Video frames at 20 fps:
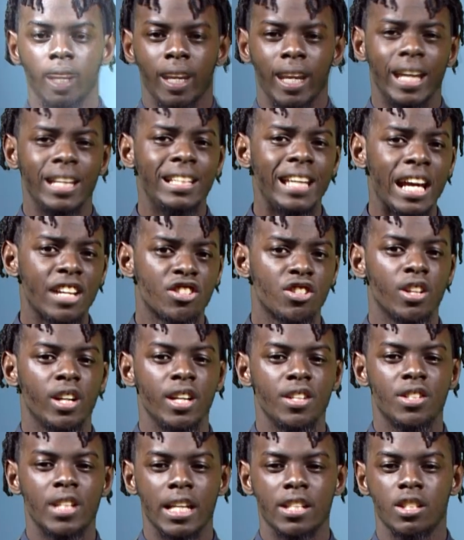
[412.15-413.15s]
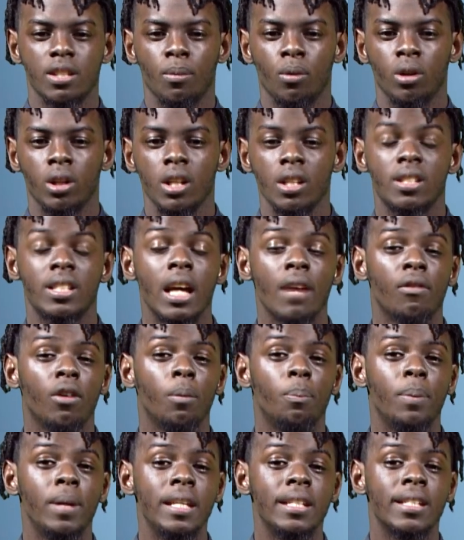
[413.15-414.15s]
In yesterday's testimony, several
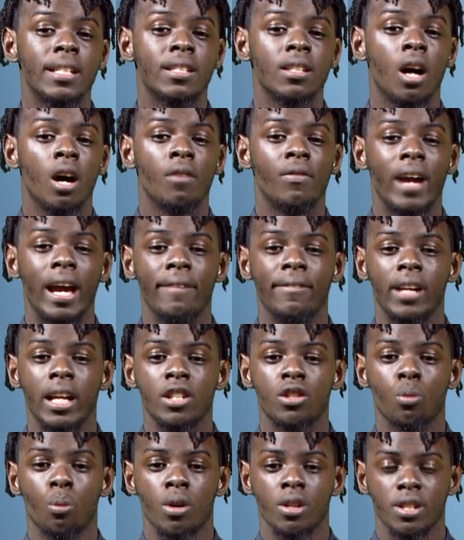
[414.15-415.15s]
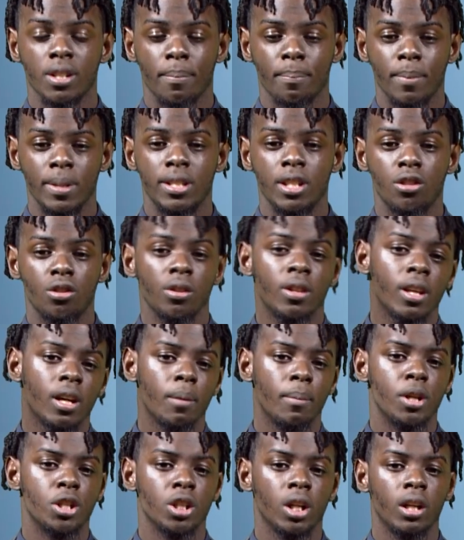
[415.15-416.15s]
pieces of evidence were submitted to the
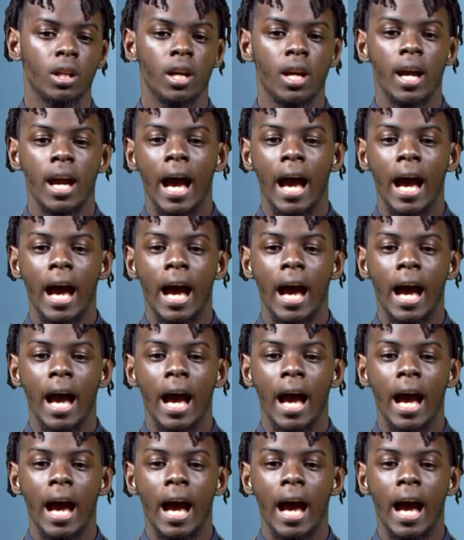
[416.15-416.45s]
Commission